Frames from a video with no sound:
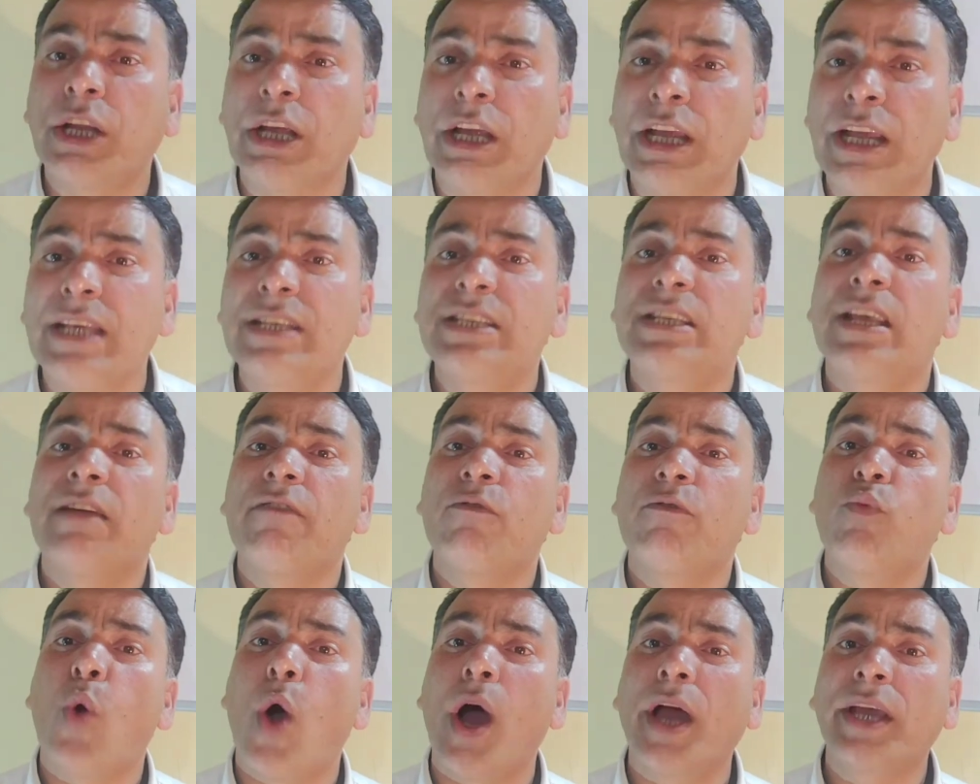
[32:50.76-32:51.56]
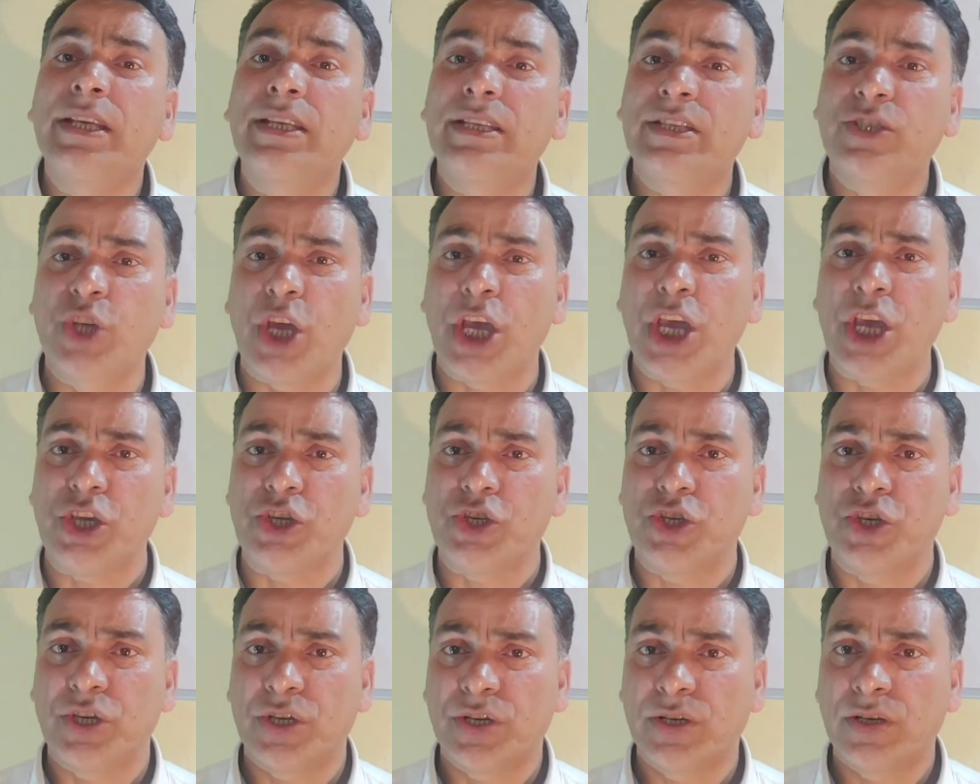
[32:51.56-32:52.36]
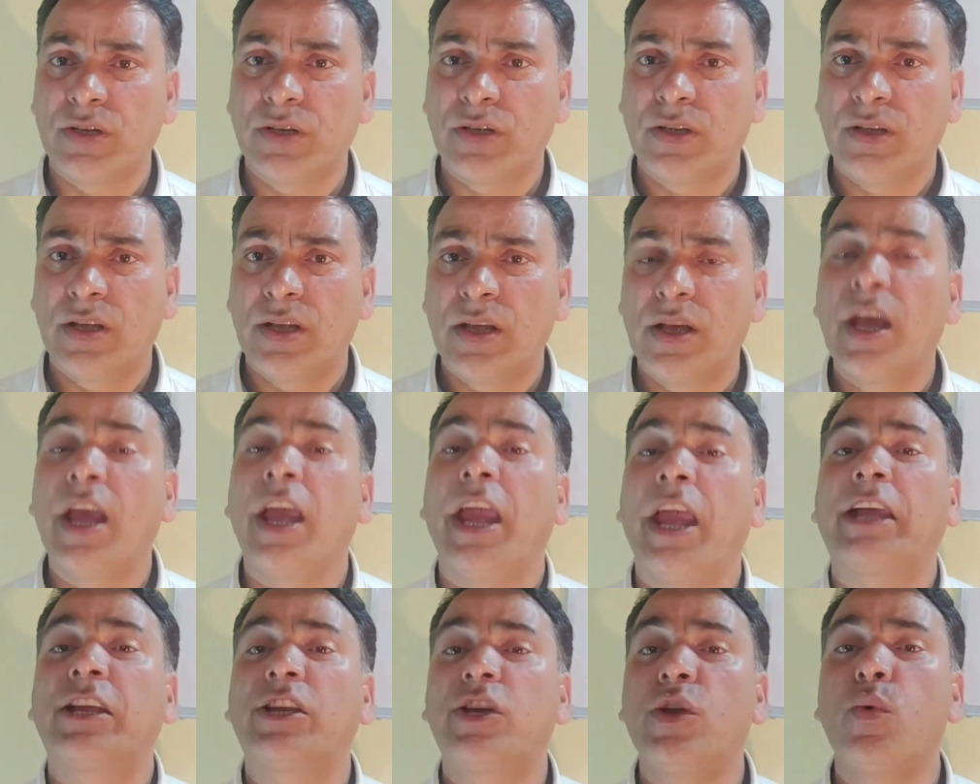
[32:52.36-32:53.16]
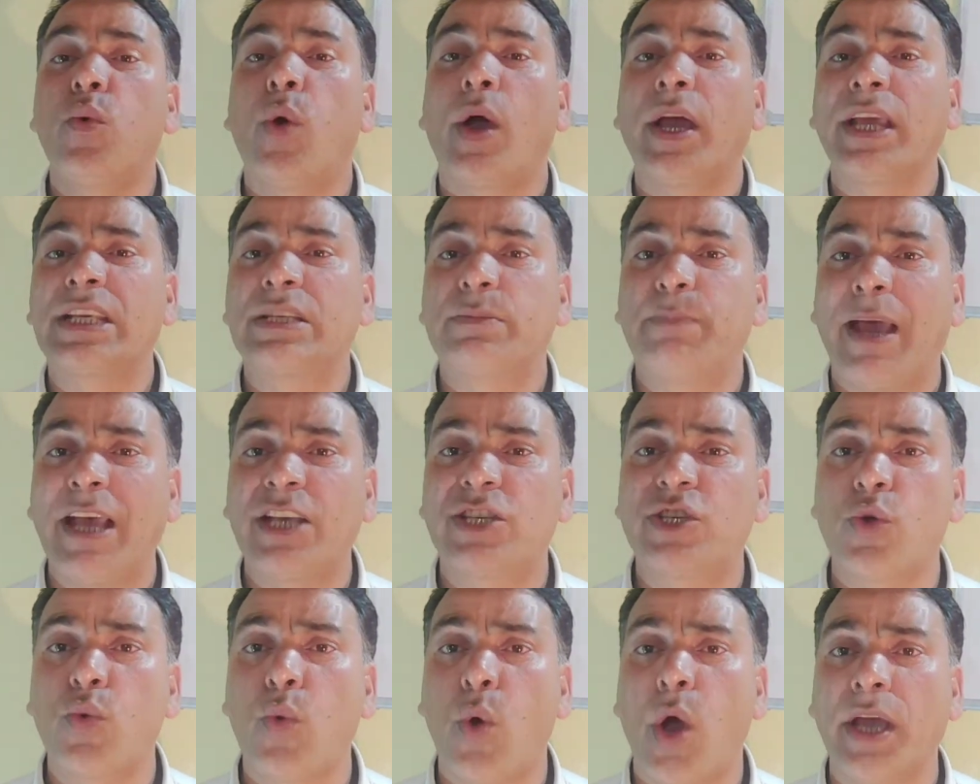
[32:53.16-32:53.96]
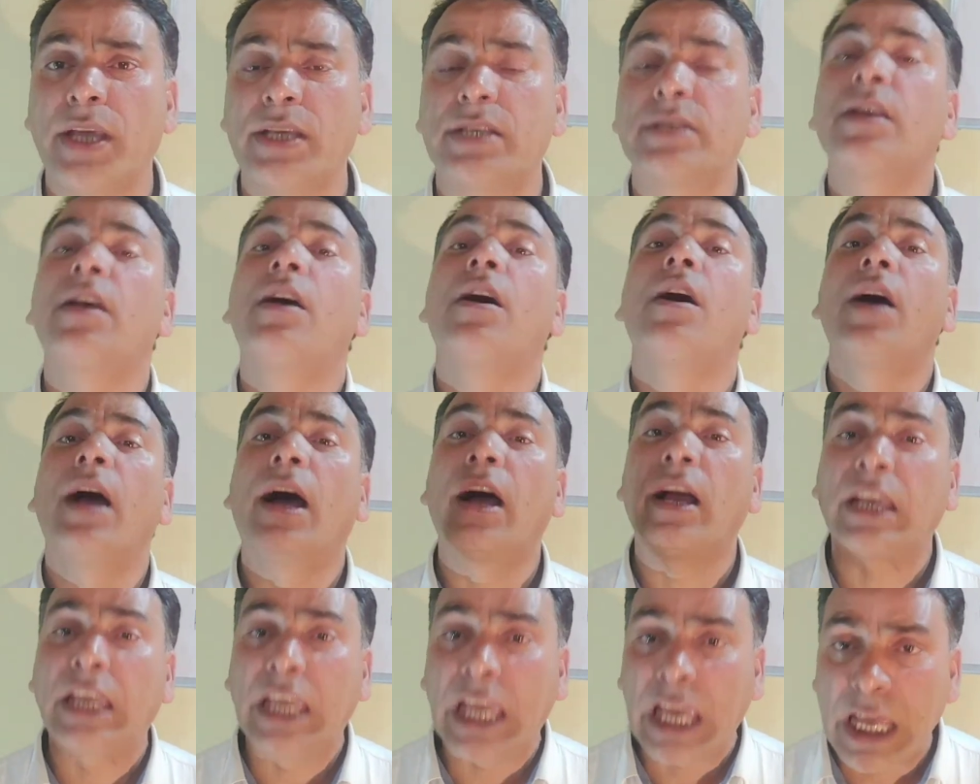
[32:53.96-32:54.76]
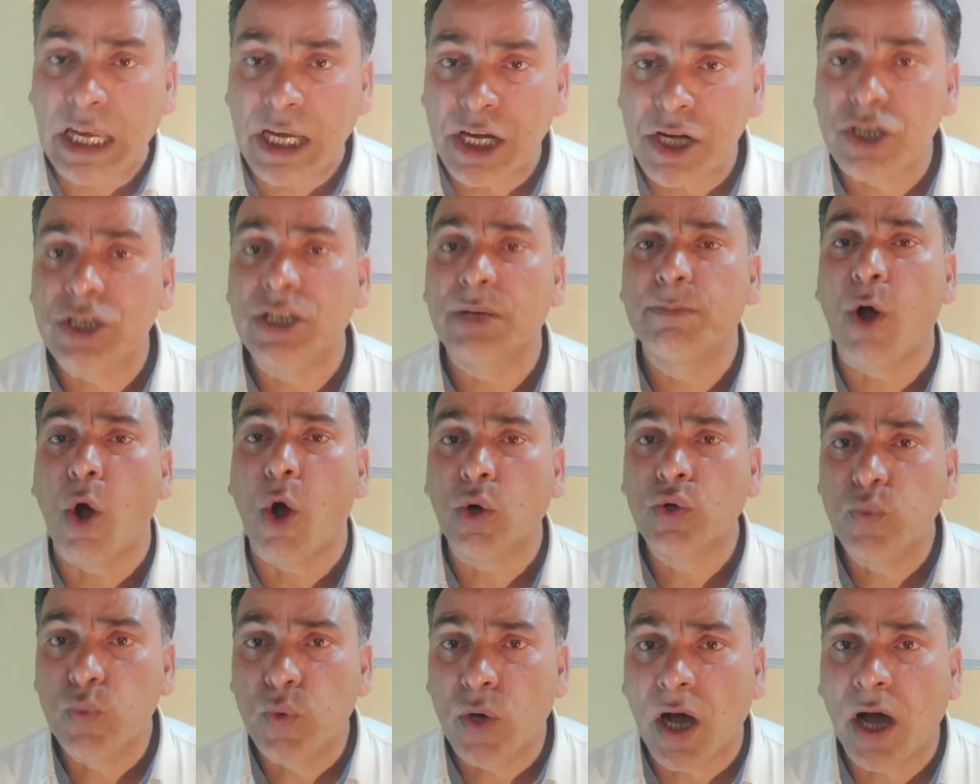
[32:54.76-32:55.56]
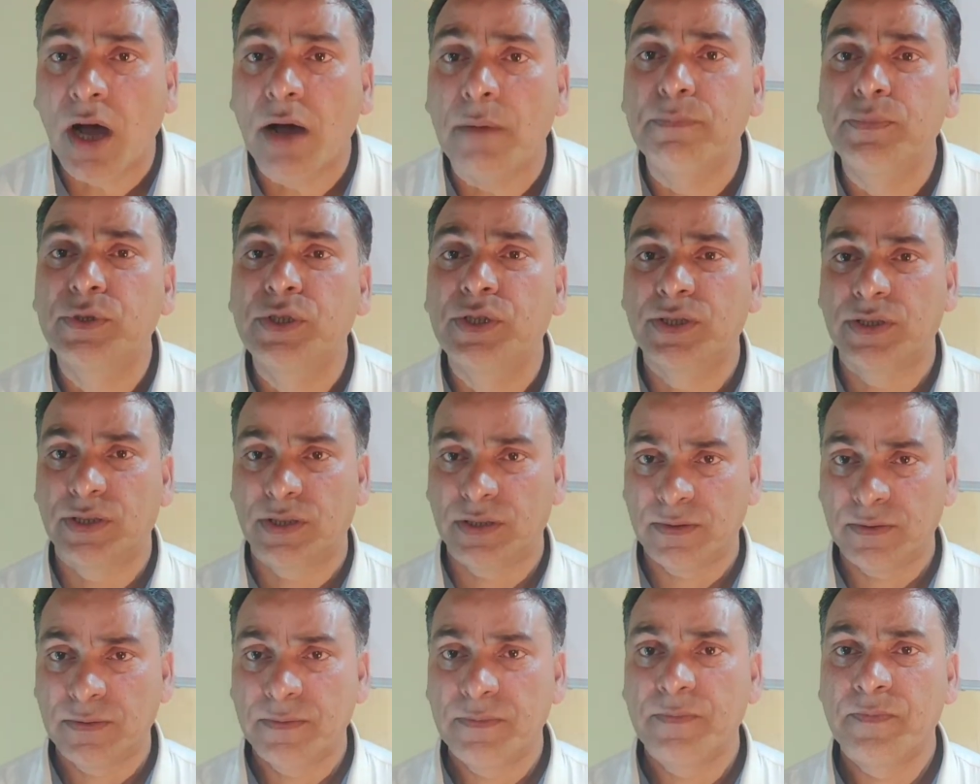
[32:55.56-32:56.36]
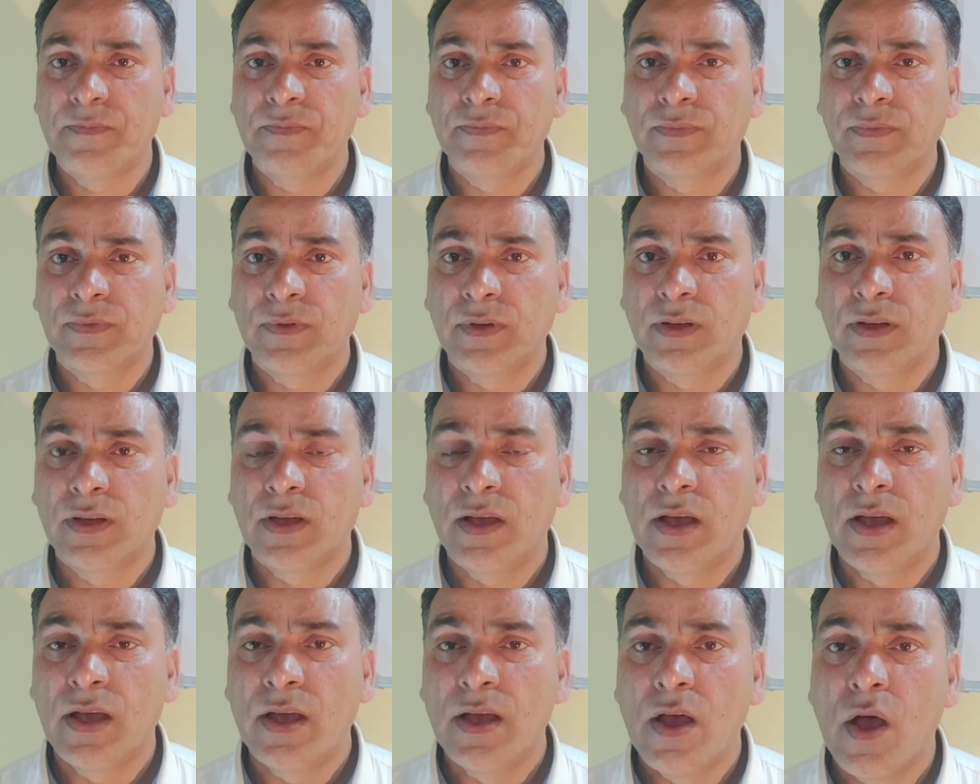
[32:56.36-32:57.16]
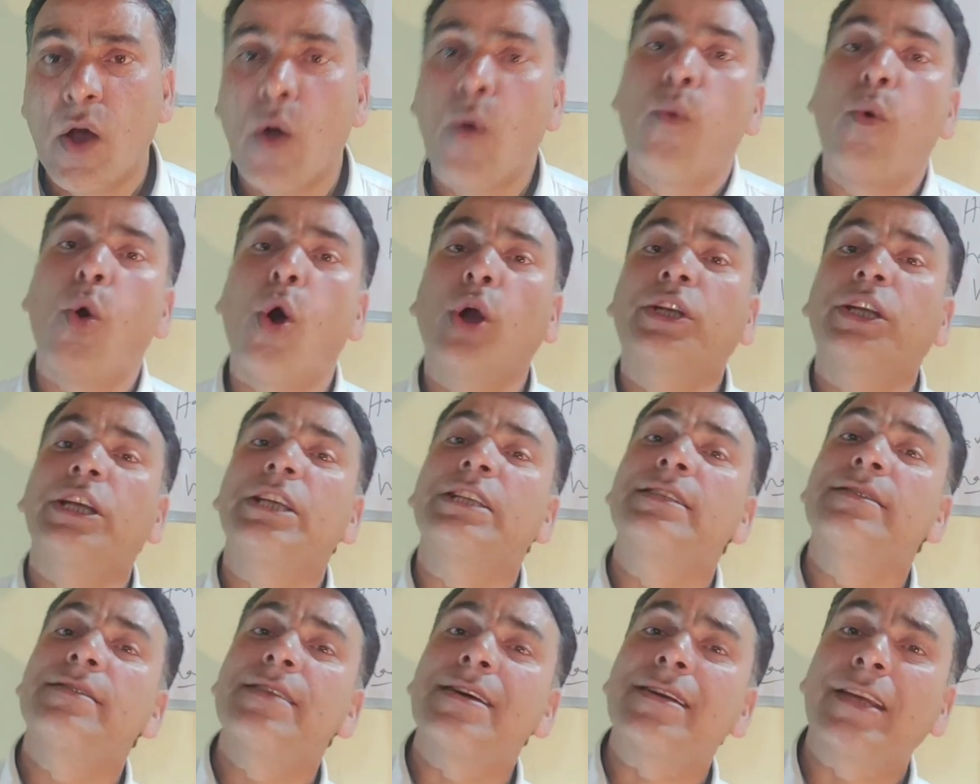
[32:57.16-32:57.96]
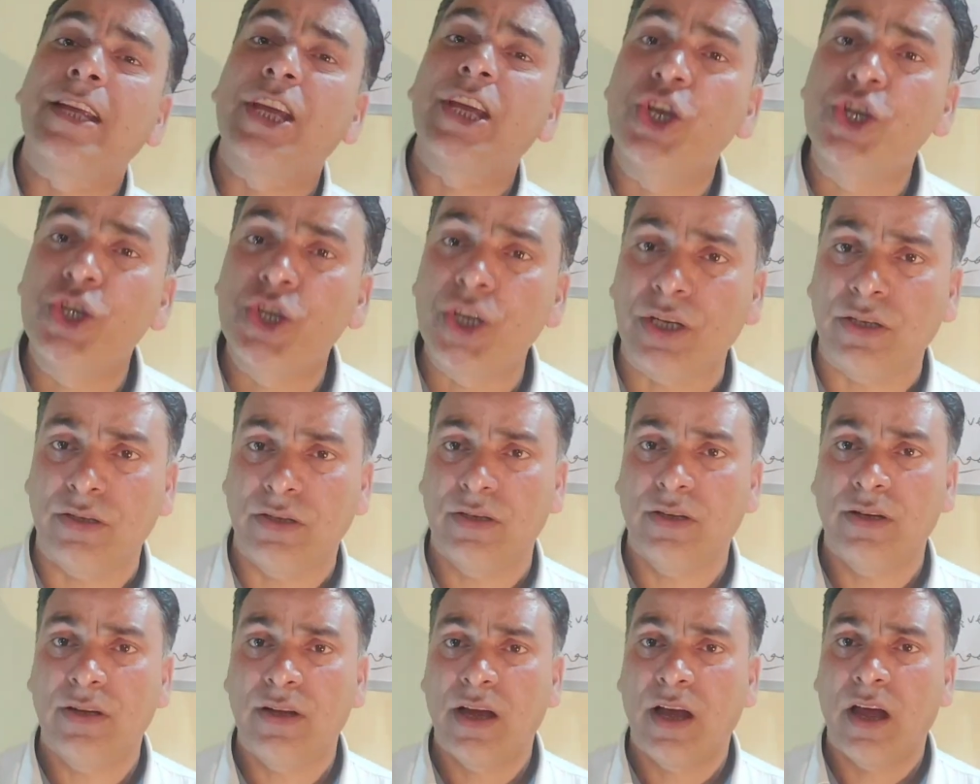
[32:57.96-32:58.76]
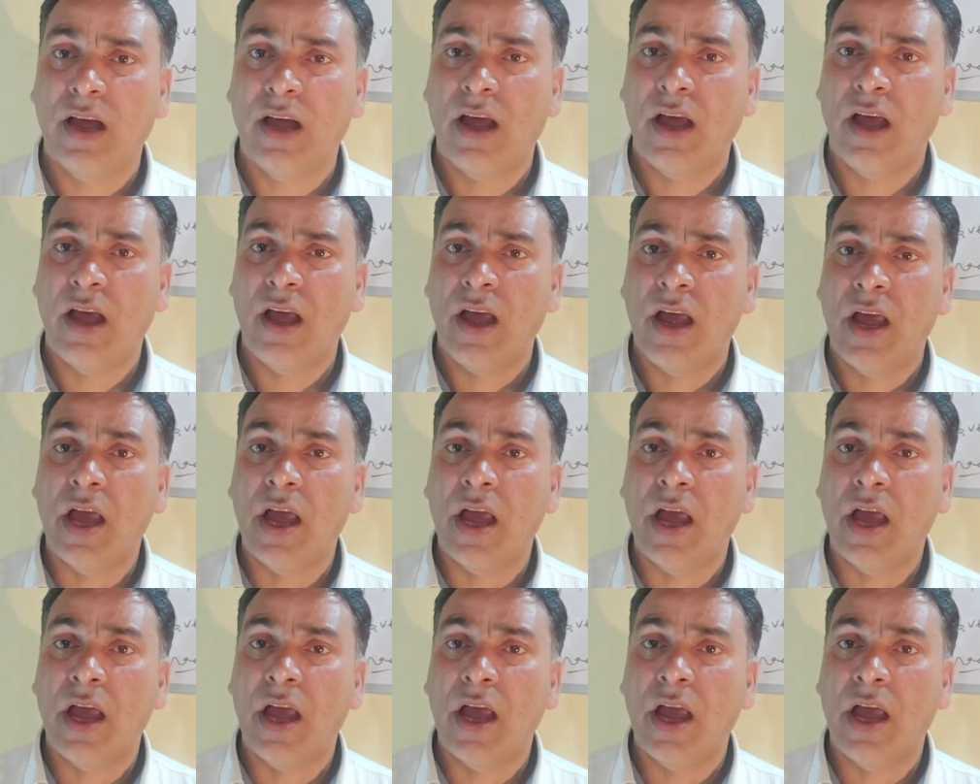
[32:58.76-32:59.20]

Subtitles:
What is voice change? Active voice, passive voice. Again, it's about verbs. What is narration?